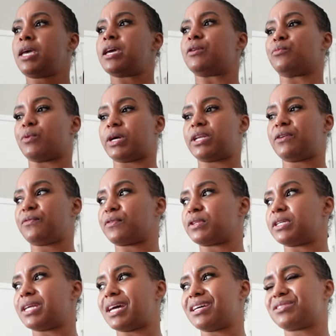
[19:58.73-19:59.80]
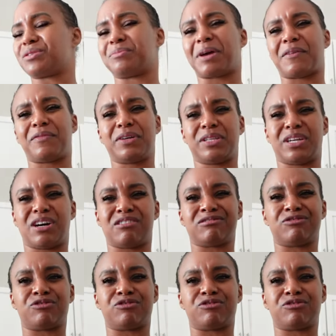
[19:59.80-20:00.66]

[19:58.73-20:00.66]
and ready for the day. So I'm not feeling all